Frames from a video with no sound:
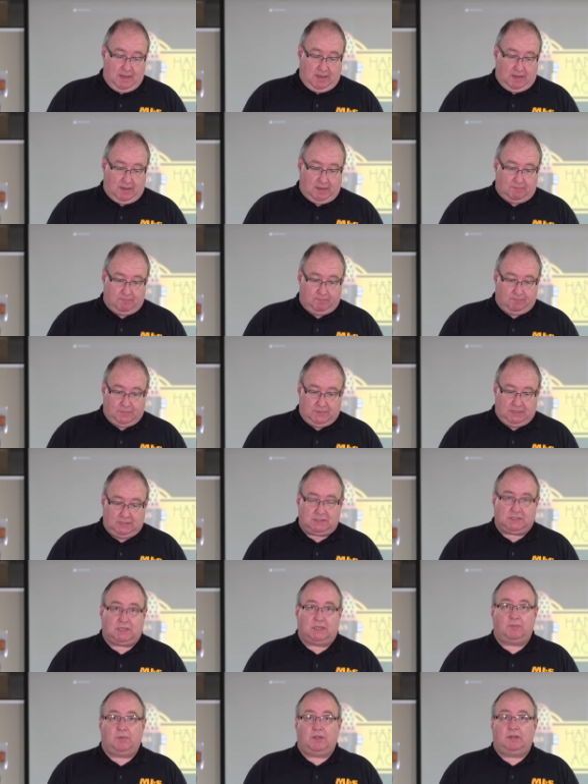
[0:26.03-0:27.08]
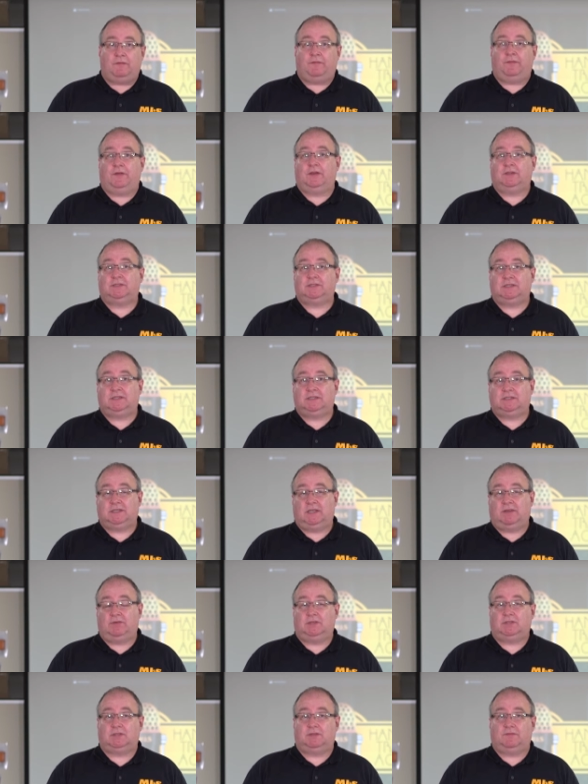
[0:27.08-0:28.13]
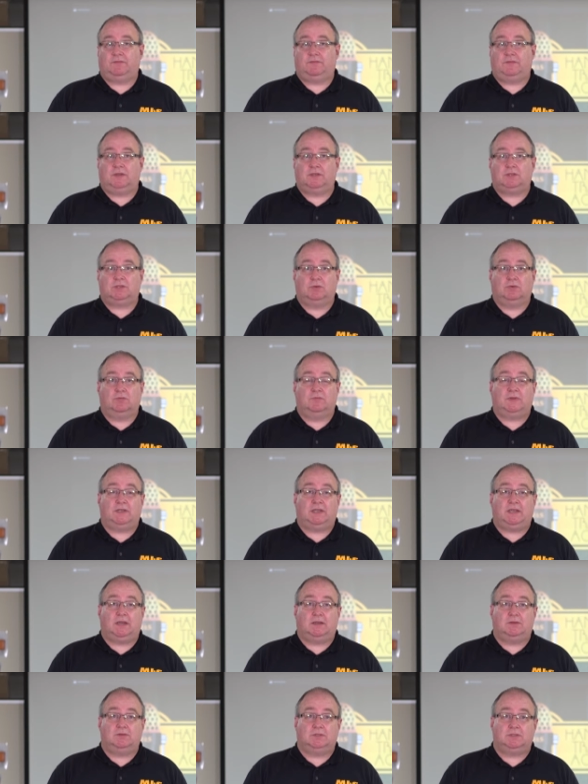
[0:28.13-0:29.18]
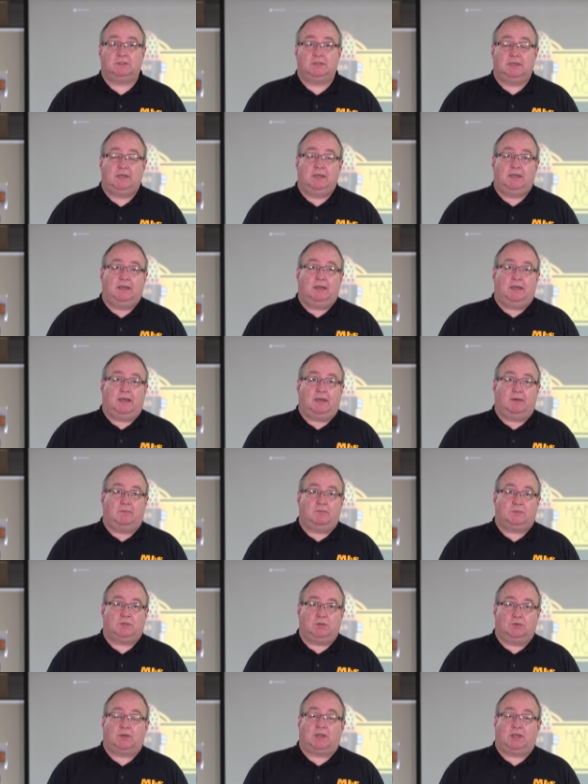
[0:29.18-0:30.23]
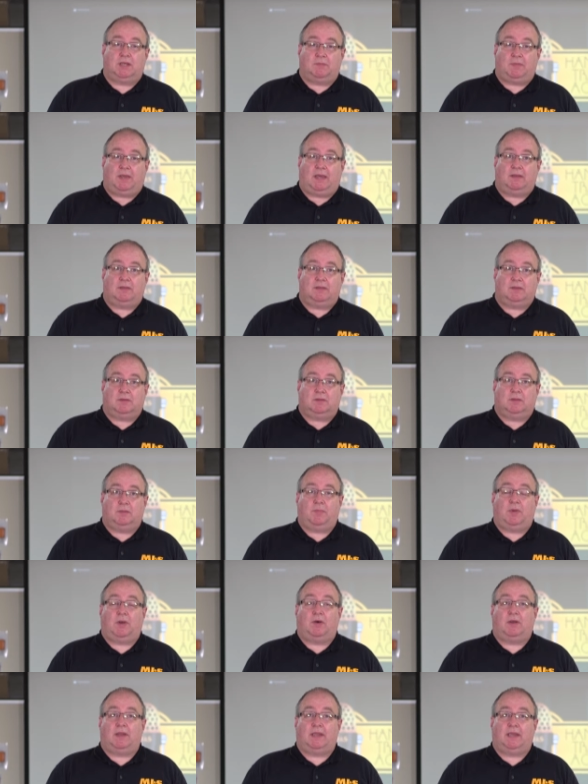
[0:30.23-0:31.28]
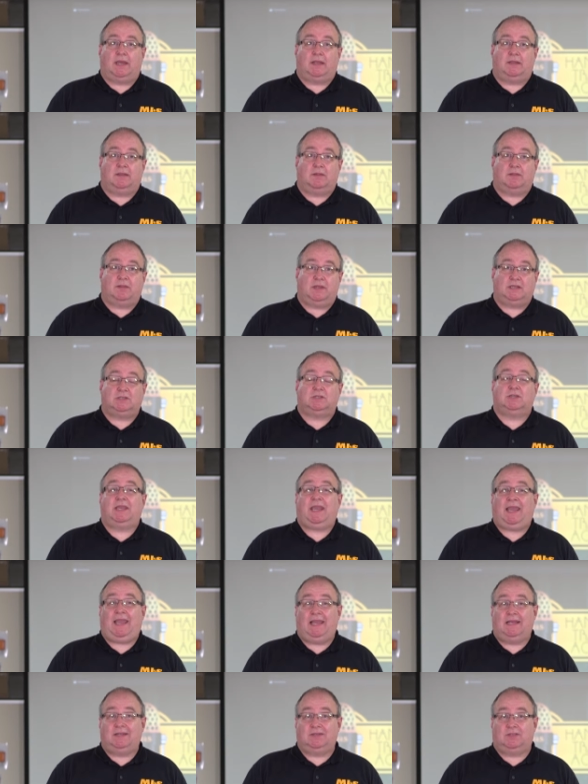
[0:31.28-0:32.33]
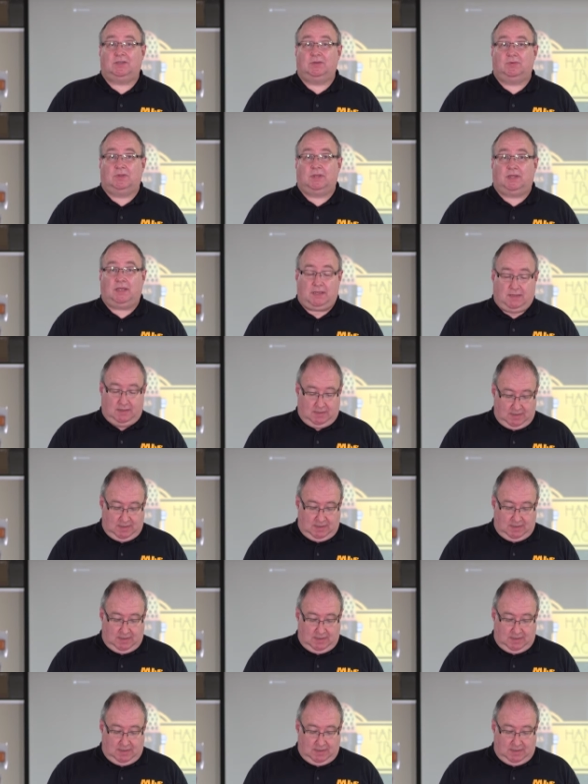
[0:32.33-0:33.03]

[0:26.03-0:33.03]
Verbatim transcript: Um, this is going to be the first in a series of uh, short videos um, talking about the, the Pi and the things you can do with it,